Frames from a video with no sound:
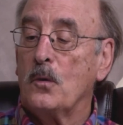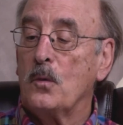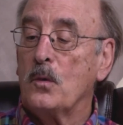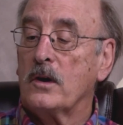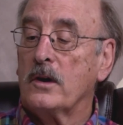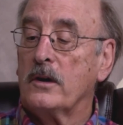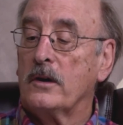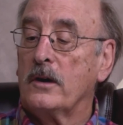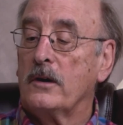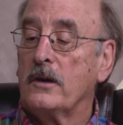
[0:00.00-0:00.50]

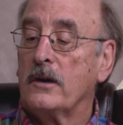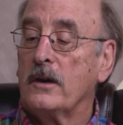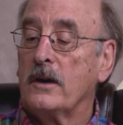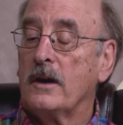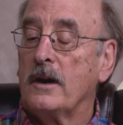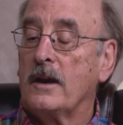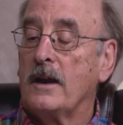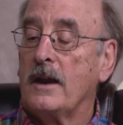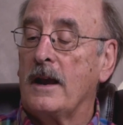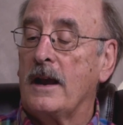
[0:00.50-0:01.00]
we're
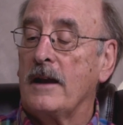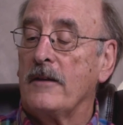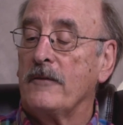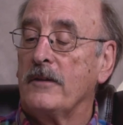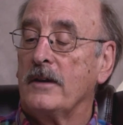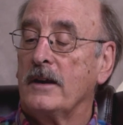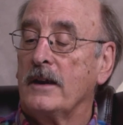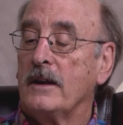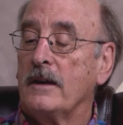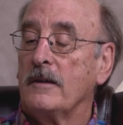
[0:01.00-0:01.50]

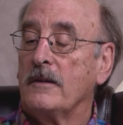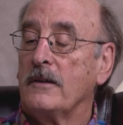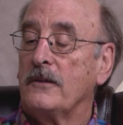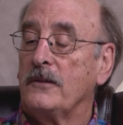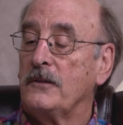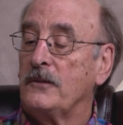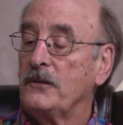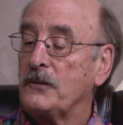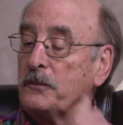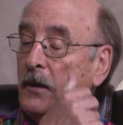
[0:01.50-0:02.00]
having,
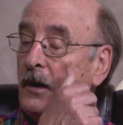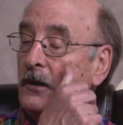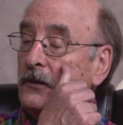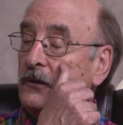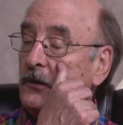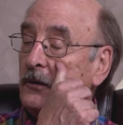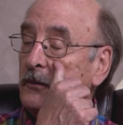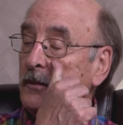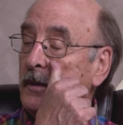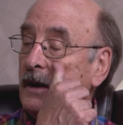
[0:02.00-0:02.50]

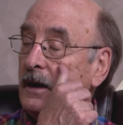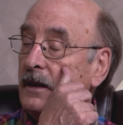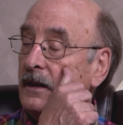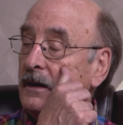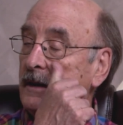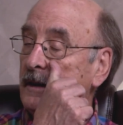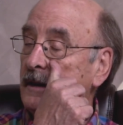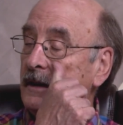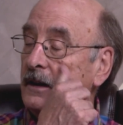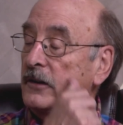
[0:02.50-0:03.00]
sponsored by
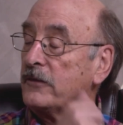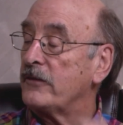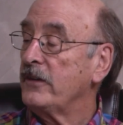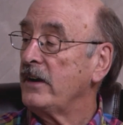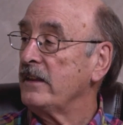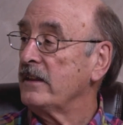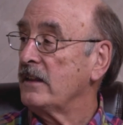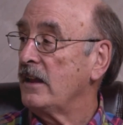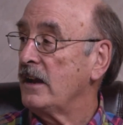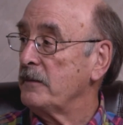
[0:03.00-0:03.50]
the
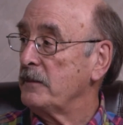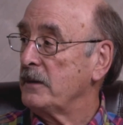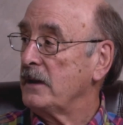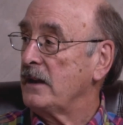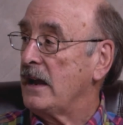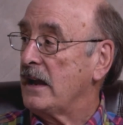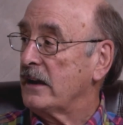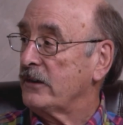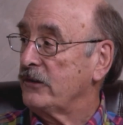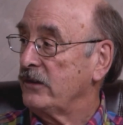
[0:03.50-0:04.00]
Interfaith Climate
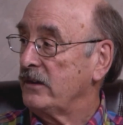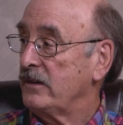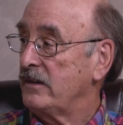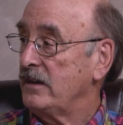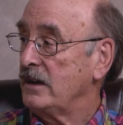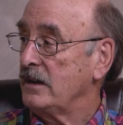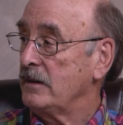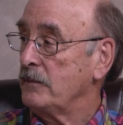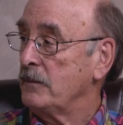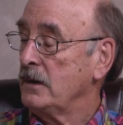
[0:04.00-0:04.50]
Action
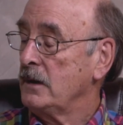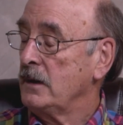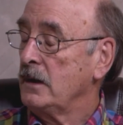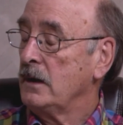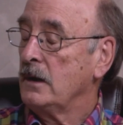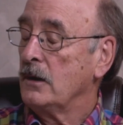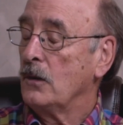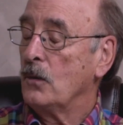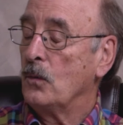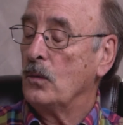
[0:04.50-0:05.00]
Team,
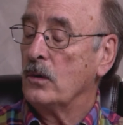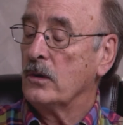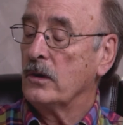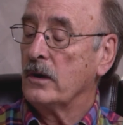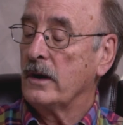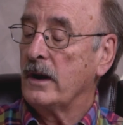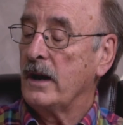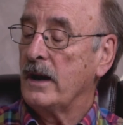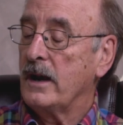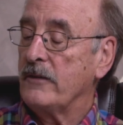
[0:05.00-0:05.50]

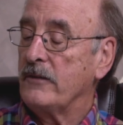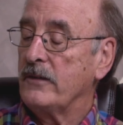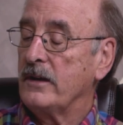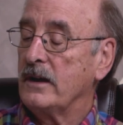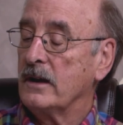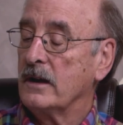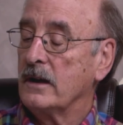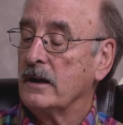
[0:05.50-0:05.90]
we're having